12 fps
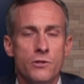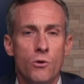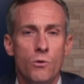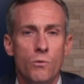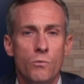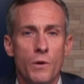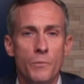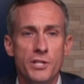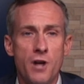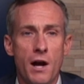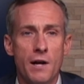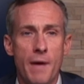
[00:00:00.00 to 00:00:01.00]
So when
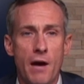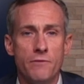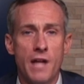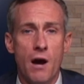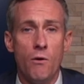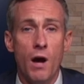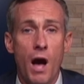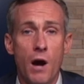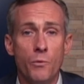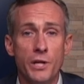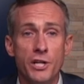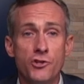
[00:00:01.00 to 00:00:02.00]
we talk about now
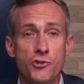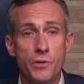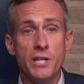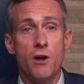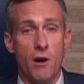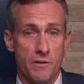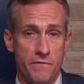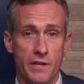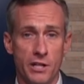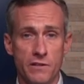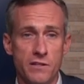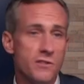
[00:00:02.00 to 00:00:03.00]
how we treat heart
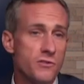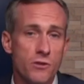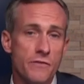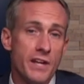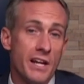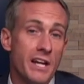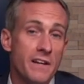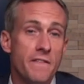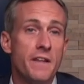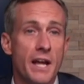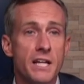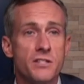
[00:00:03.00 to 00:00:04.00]
failure, this is sort of getting
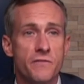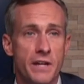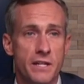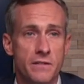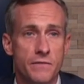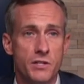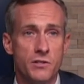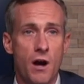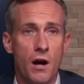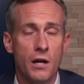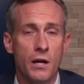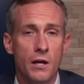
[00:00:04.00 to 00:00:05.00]
into the next phase of the
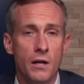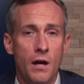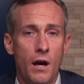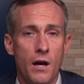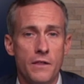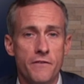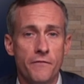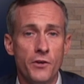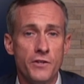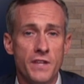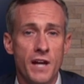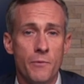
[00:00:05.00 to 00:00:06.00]
talk. Uh, the
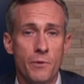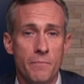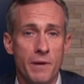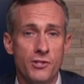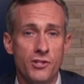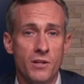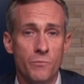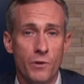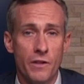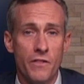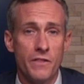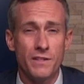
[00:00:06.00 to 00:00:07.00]
first thing I want to mention, and
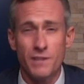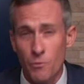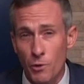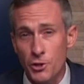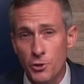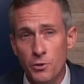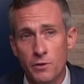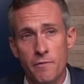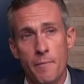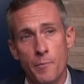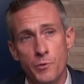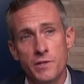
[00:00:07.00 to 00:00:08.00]
one of the things I want you to
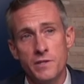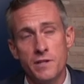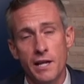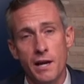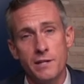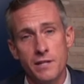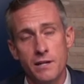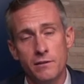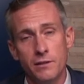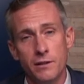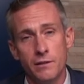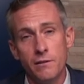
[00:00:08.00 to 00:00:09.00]
remember is, like I said
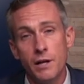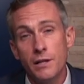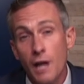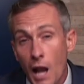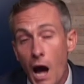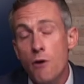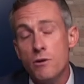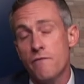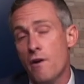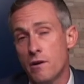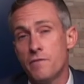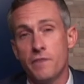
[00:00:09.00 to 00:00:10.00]
earlier, you can get out
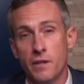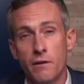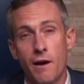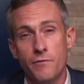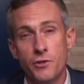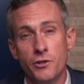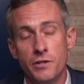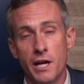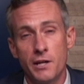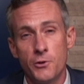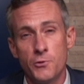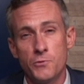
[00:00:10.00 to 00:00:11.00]
of heart failure after you're
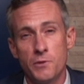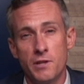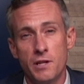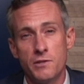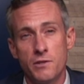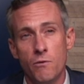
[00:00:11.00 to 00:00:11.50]
diagnosed with it.